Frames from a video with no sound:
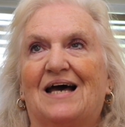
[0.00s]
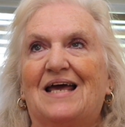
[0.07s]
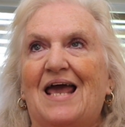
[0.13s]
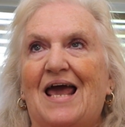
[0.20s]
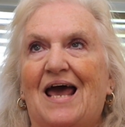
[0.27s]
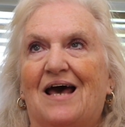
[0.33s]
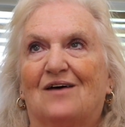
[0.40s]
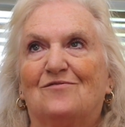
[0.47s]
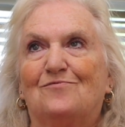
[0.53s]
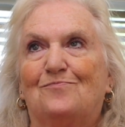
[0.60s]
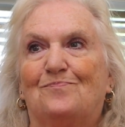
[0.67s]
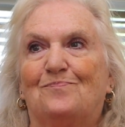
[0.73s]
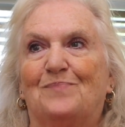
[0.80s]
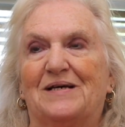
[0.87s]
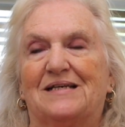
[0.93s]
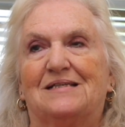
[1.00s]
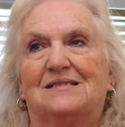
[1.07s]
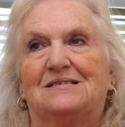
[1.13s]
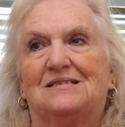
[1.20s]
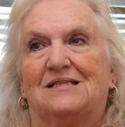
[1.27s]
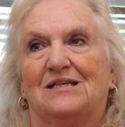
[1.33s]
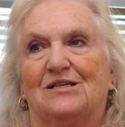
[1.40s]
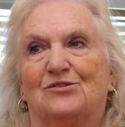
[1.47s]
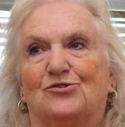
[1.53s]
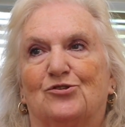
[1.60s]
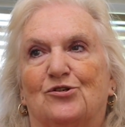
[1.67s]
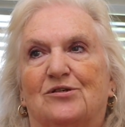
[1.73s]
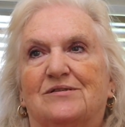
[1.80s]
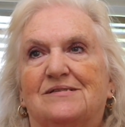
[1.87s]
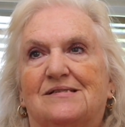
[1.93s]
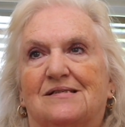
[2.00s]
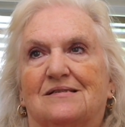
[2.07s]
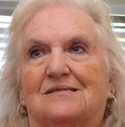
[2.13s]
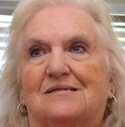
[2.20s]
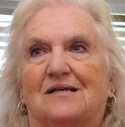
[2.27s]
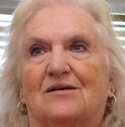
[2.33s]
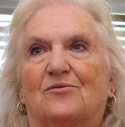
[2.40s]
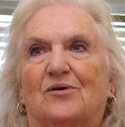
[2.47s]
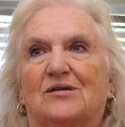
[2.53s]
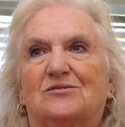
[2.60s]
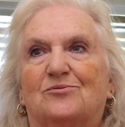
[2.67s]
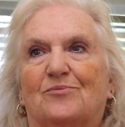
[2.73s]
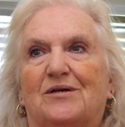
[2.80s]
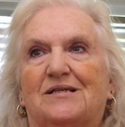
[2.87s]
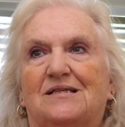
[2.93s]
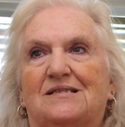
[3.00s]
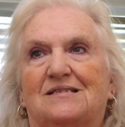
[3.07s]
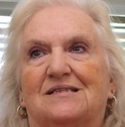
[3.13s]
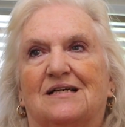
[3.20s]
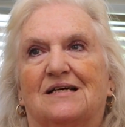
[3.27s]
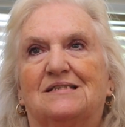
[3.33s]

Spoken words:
I have been a teacher since I graduated in